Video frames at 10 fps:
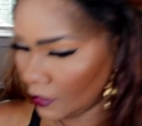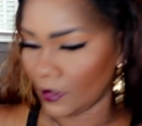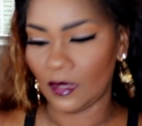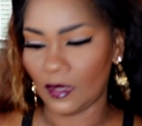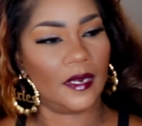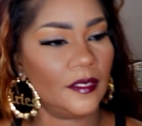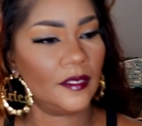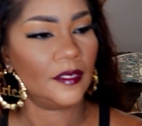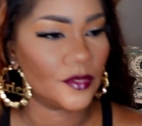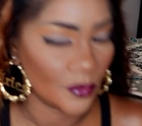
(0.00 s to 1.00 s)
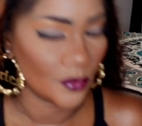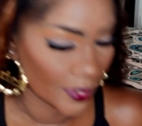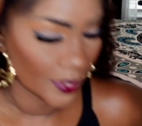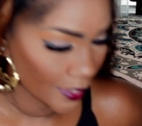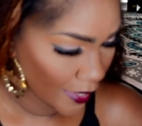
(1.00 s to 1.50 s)
All right, so I
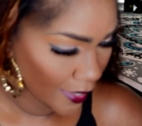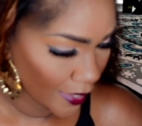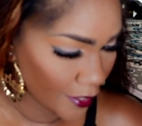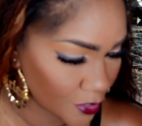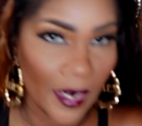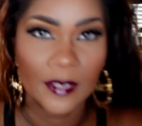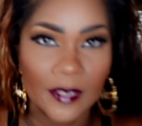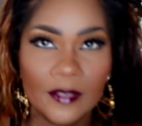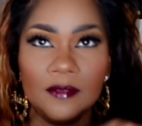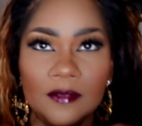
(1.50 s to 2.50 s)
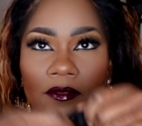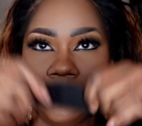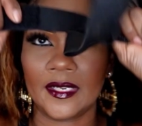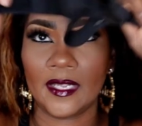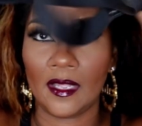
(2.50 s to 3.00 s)
got my hair dryer,
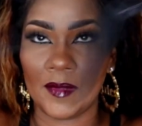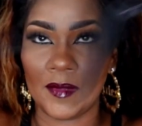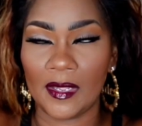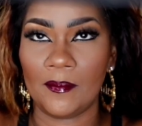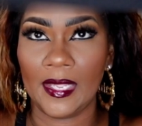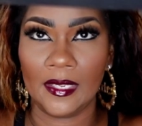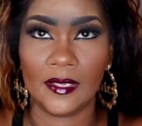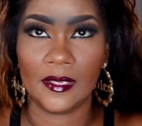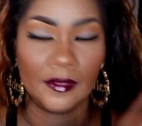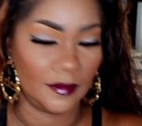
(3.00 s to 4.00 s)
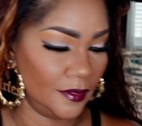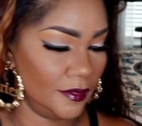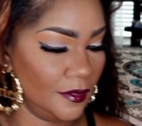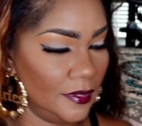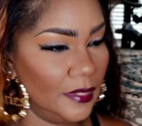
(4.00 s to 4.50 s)
I got my band,
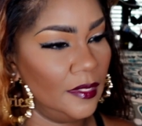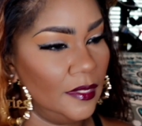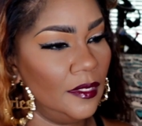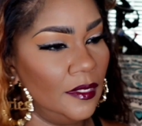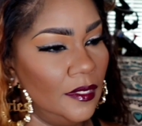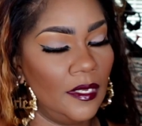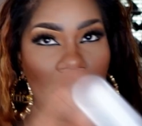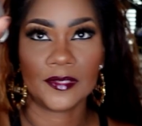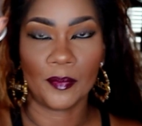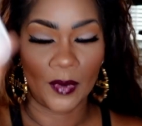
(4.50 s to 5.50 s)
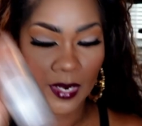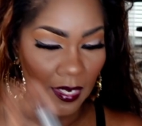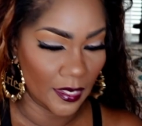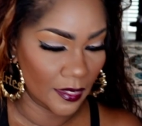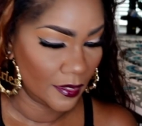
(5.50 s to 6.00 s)
I got my
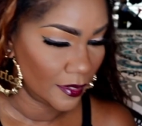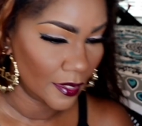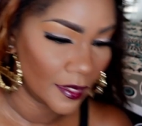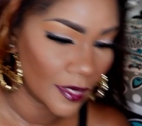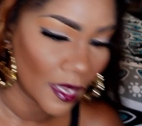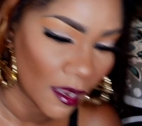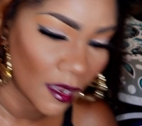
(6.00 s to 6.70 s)
spray, and I